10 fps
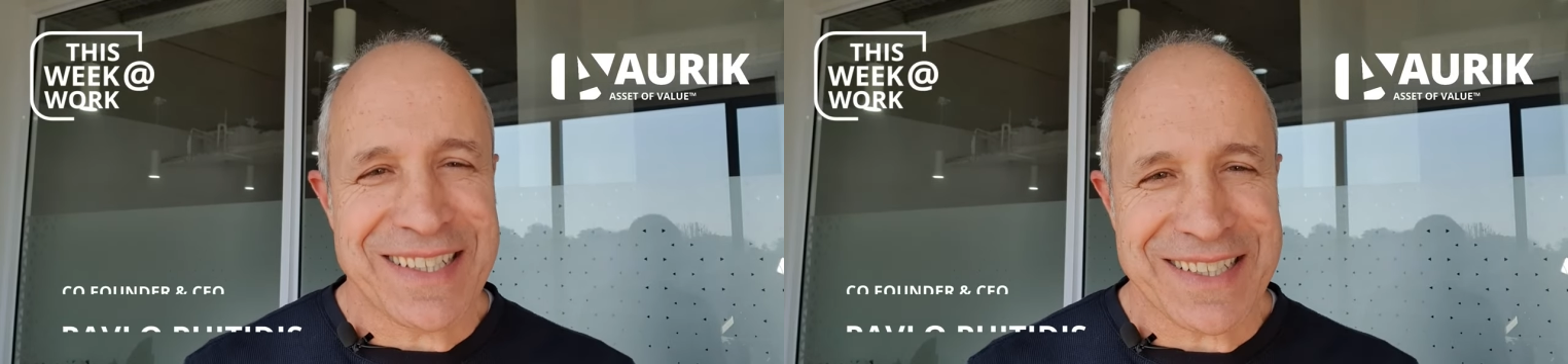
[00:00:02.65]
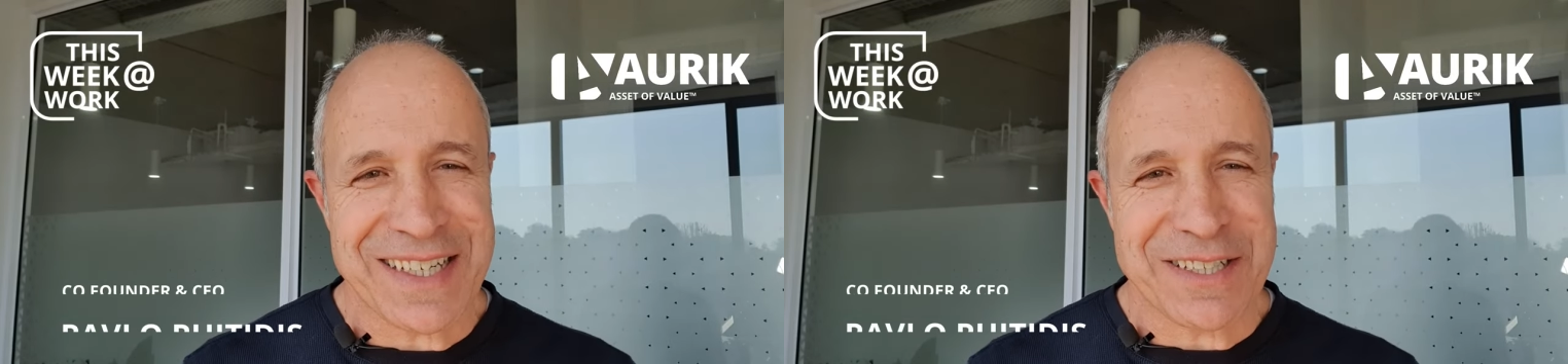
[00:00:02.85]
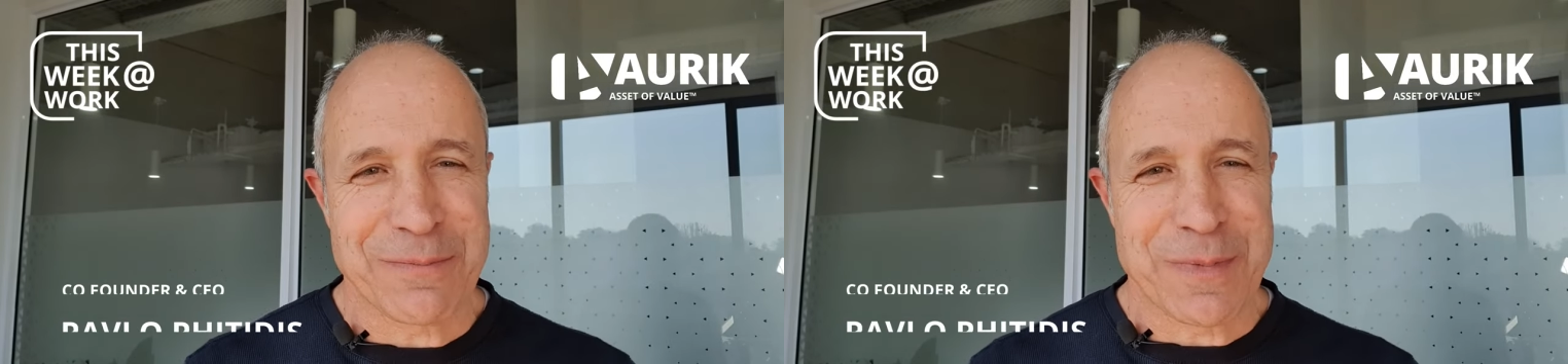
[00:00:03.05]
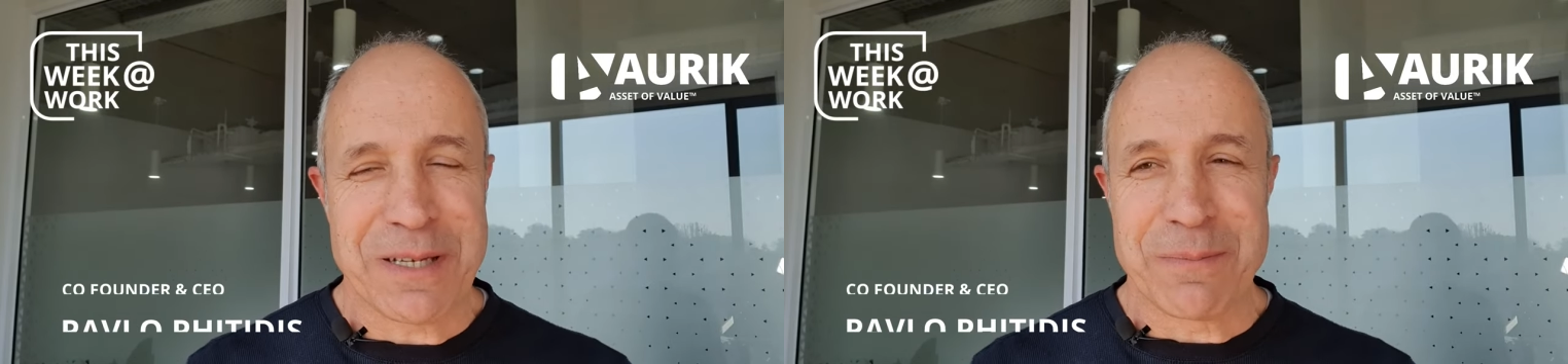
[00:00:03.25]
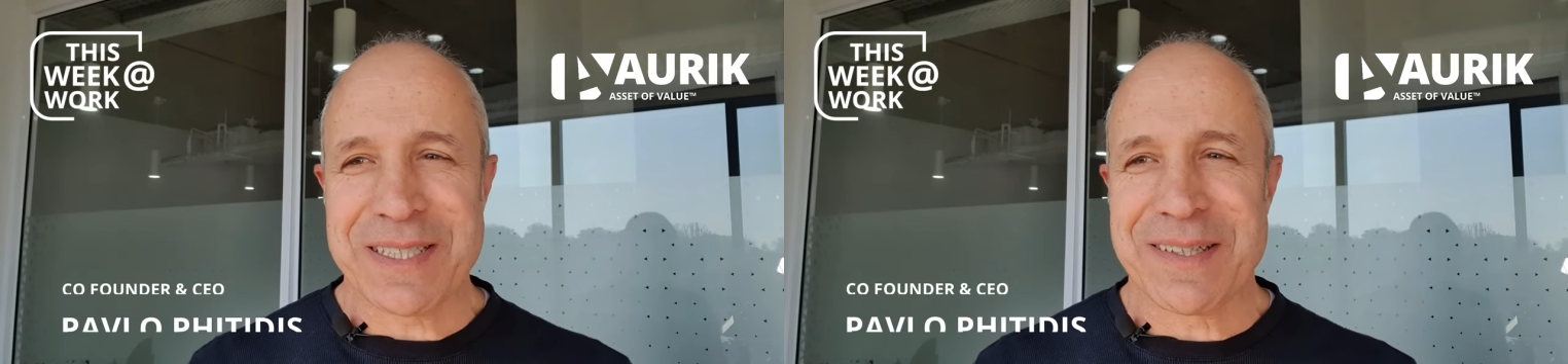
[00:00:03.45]
discussion with
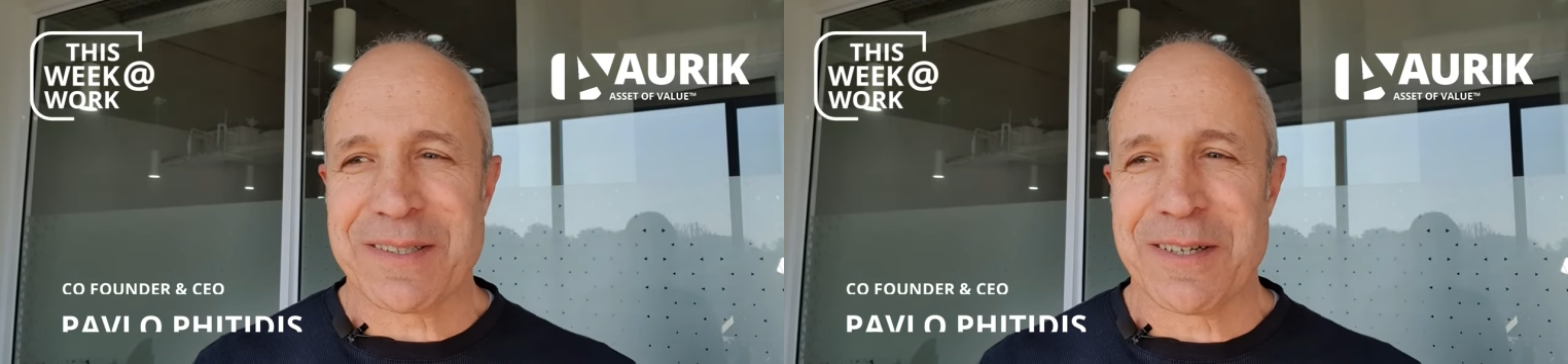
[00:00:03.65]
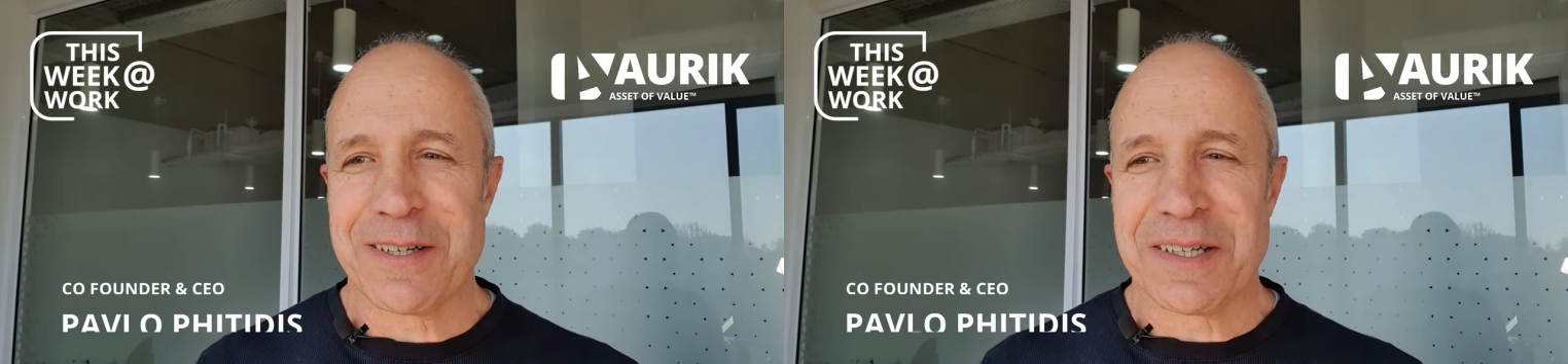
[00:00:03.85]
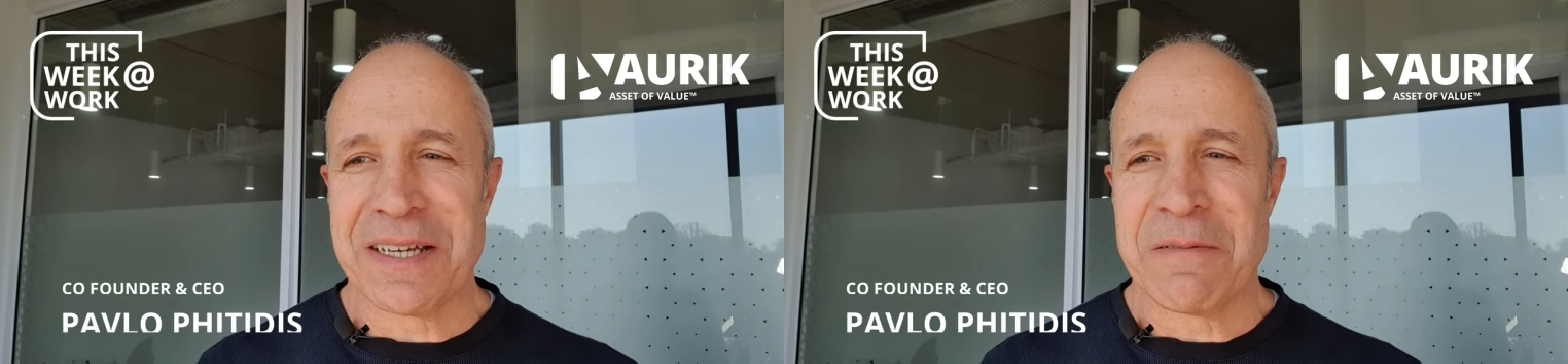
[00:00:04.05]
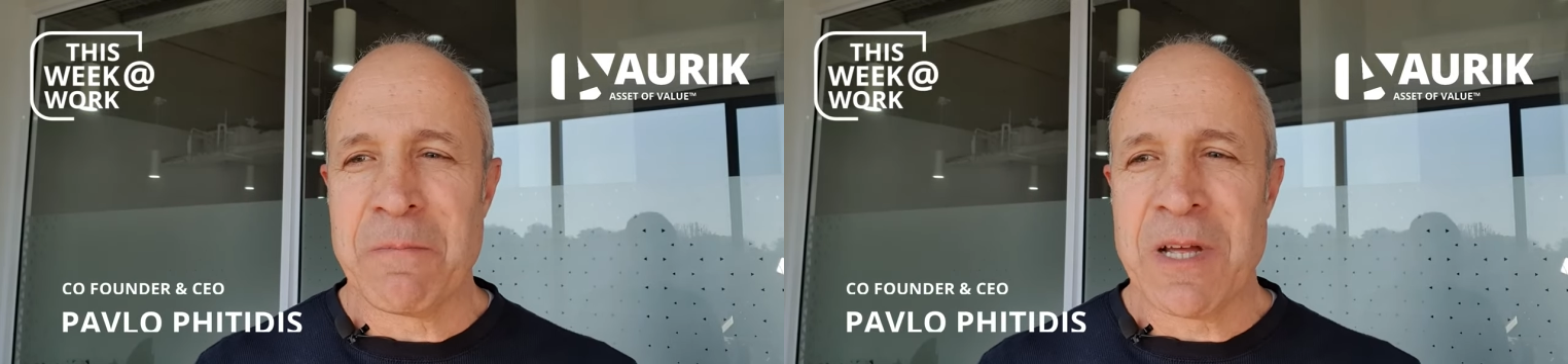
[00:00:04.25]
a business owner.